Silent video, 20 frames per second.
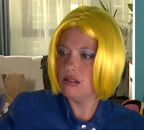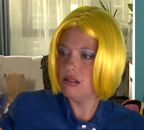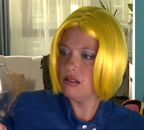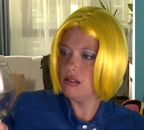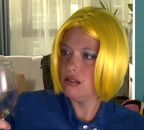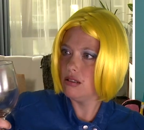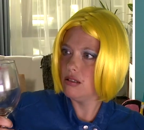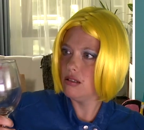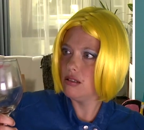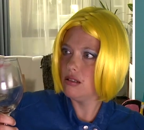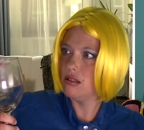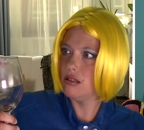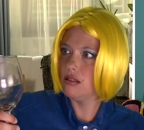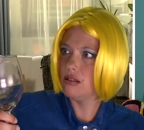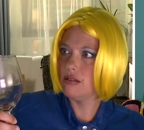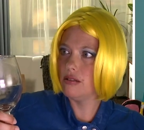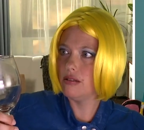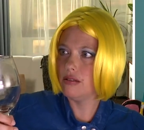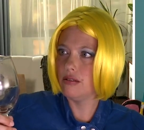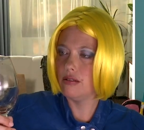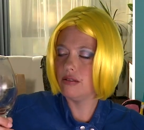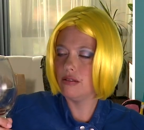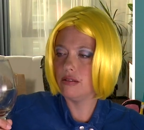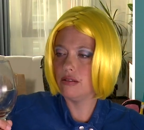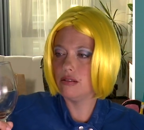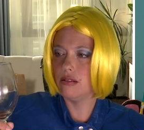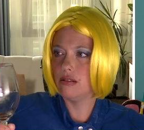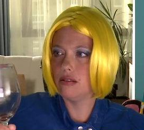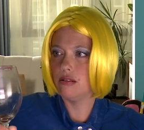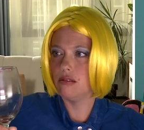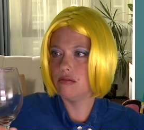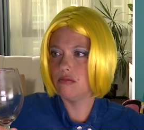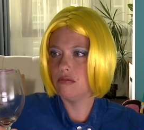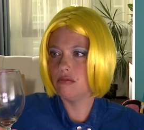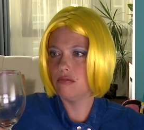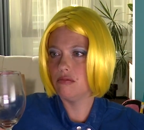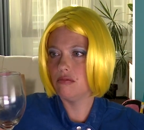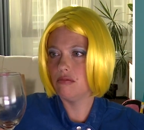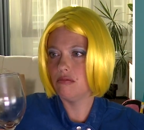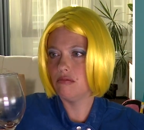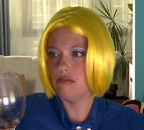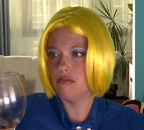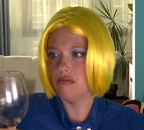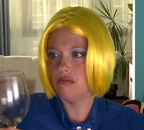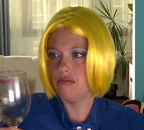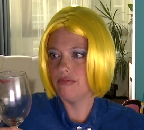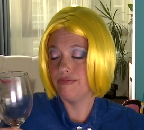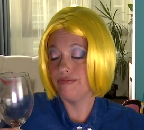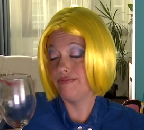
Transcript: Nothing is said.